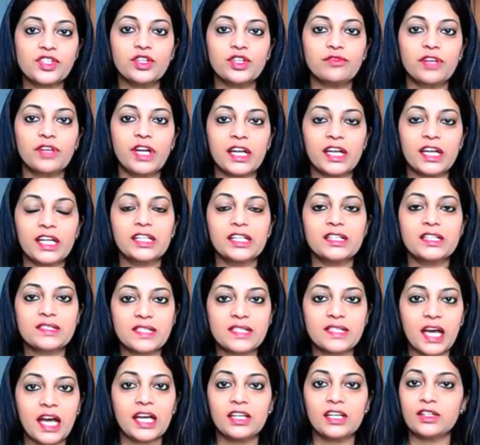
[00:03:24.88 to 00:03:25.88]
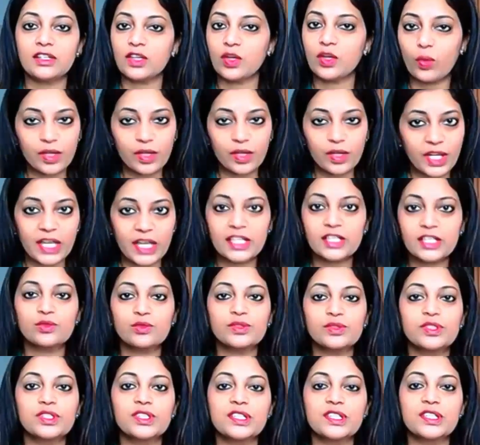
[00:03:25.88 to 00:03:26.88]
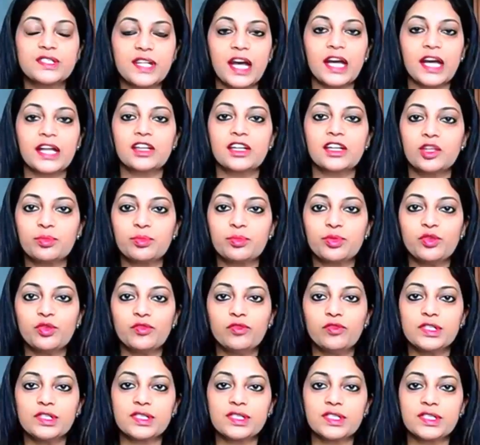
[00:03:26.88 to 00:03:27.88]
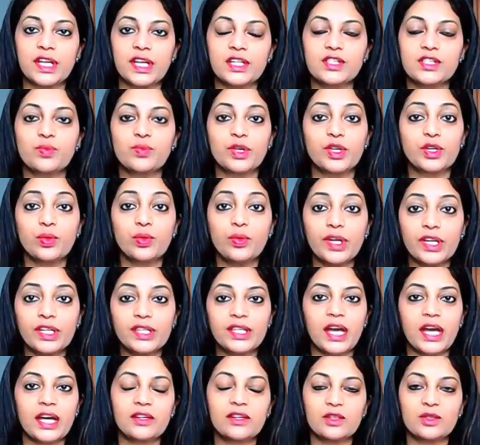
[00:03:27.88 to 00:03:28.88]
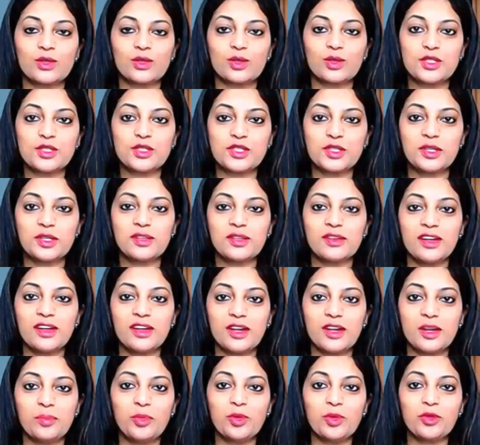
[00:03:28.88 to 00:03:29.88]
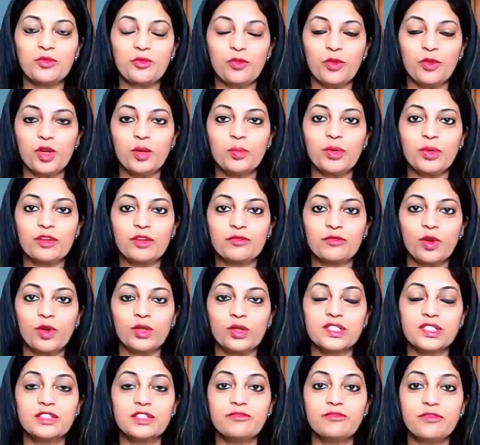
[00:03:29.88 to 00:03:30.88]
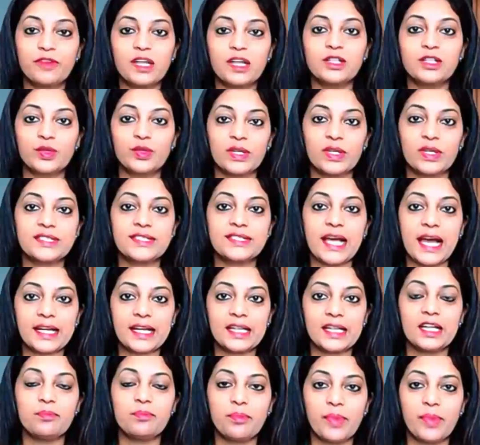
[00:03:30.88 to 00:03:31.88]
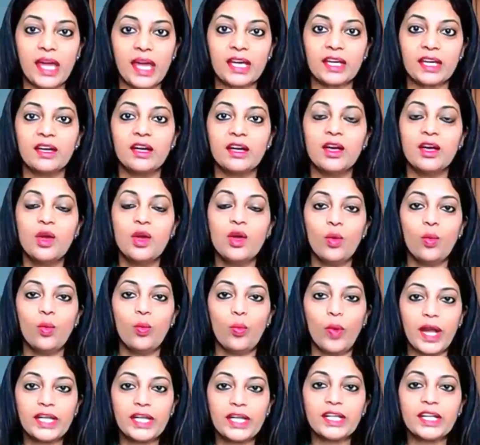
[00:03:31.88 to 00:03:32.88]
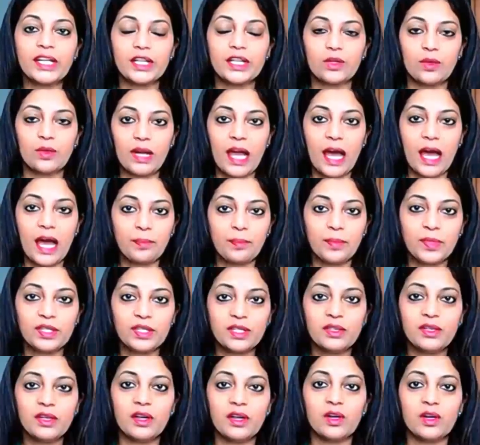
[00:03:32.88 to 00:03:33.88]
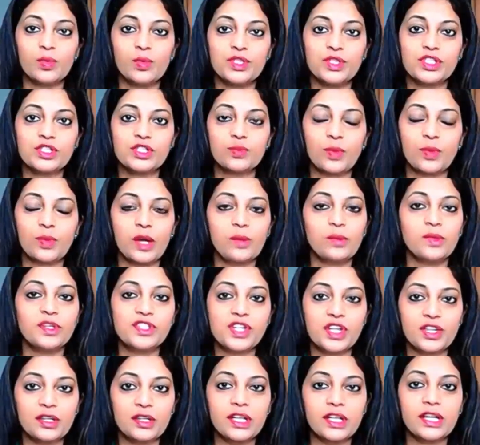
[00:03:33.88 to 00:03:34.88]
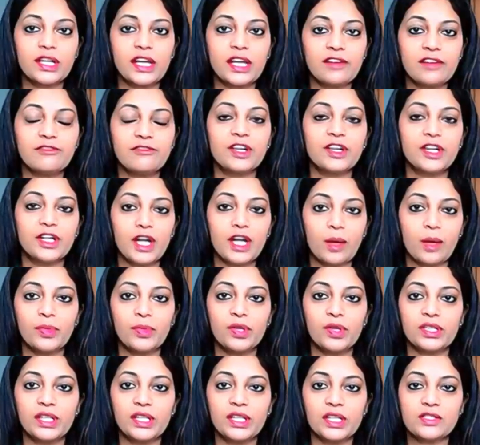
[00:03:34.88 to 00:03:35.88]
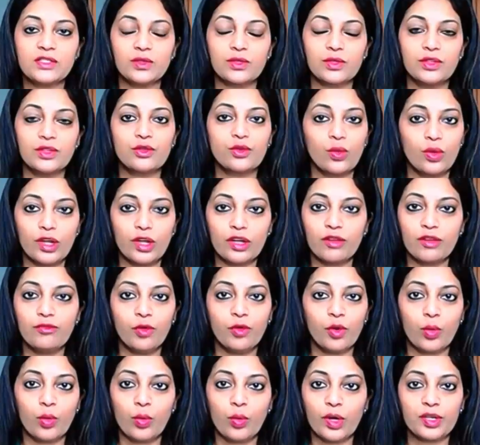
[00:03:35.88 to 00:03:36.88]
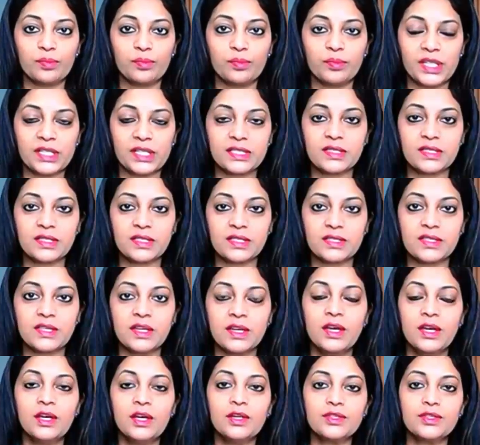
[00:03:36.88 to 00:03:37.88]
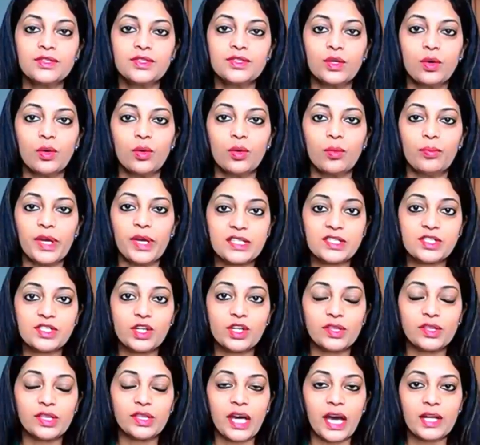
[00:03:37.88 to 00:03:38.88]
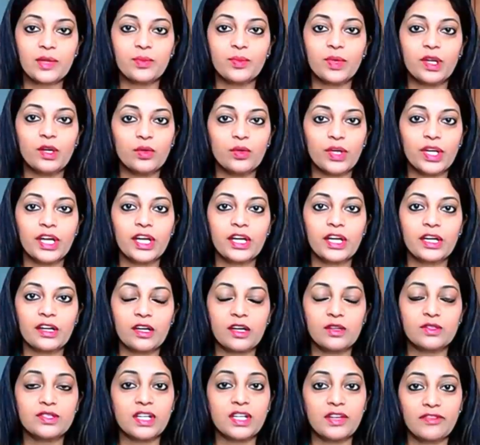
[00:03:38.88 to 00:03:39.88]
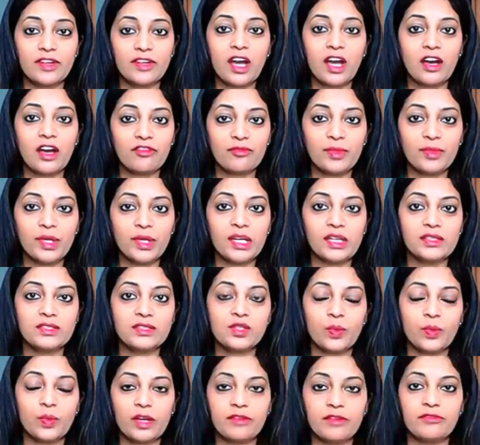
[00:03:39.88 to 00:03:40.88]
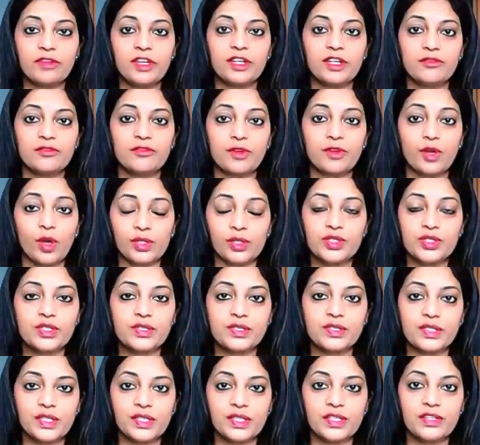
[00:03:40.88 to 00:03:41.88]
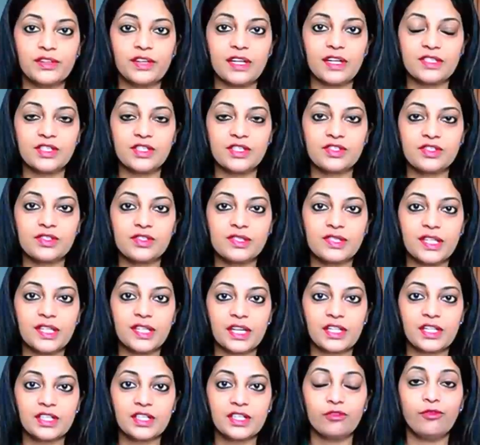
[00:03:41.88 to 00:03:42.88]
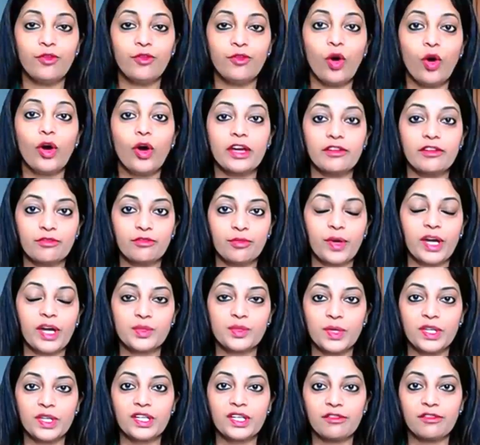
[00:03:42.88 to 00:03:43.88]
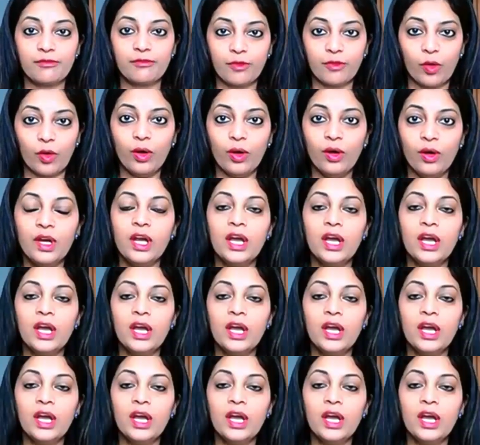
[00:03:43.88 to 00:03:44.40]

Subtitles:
of getting through the design and approval stage. We're doing that across the portfolio, but of course, difficult to exactly peg when it will happen, which is why we generally give a number that's on a rolling 4-quarter basis. So based on that, we're looking at around 7.5 million square feet of launches in the residential sector for FY24.